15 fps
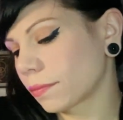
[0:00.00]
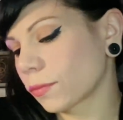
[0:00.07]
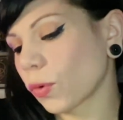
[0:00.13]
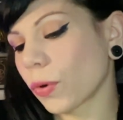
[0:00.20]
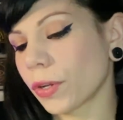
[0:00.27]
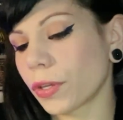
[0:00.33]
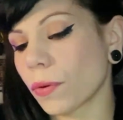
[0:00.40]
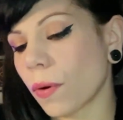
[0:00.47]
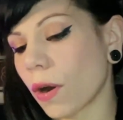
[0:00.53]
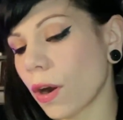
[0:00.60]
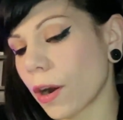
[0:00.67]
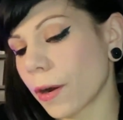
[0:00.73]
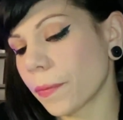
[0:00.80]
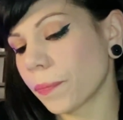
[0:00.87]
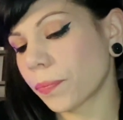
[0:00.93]
Or you
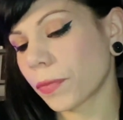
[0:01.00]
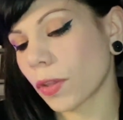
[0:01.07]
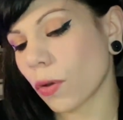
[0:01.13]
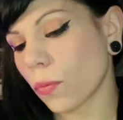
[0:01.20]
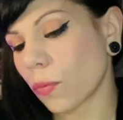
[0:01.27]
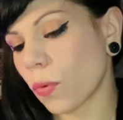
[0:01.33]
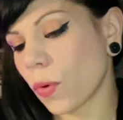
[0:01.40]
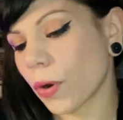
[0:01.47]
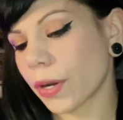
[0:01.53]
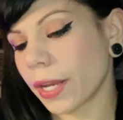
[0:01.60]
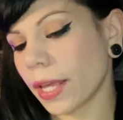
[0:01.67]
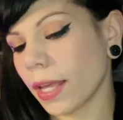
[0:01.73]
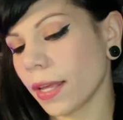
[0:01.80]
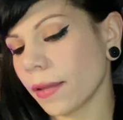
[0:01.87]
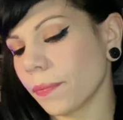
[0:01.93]
are.
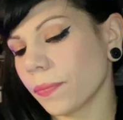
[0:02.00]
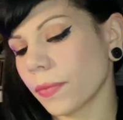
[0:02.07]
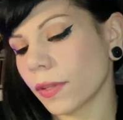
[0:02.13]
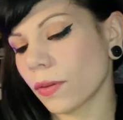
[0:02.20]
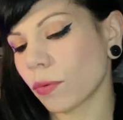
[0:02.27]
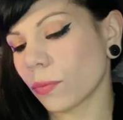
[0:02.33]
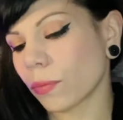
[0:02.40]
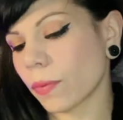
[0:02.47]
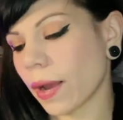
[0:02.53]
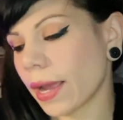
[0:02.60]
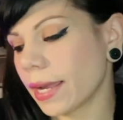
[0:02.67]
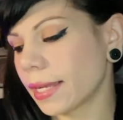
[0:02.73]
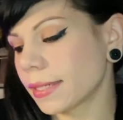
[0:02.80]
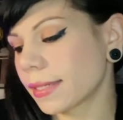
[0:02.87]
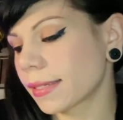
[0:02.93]
Warning,
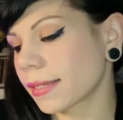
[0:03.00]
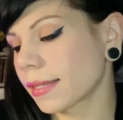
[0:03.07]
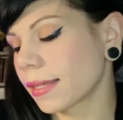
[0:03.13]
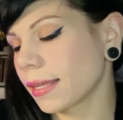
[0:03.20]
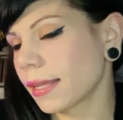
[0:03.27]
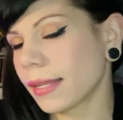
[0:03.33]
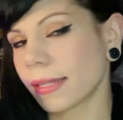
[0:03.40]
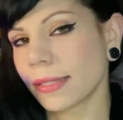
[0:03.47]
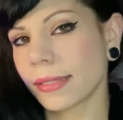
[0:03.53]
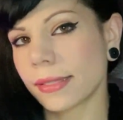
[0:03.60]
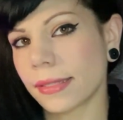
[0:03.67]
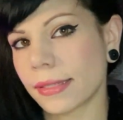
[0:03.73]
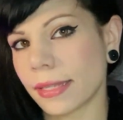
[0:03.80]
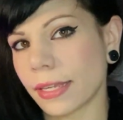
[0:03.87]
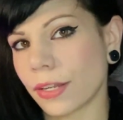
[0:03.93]
right,
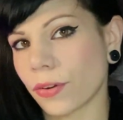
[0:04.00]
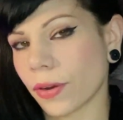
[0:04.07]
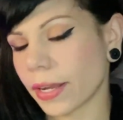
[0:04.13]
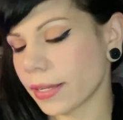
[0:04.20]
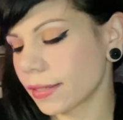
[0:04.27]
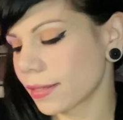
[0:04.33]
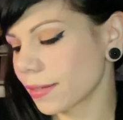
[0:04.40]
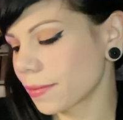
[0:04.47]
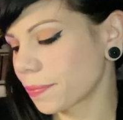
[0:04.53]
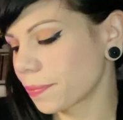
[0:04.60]
secret.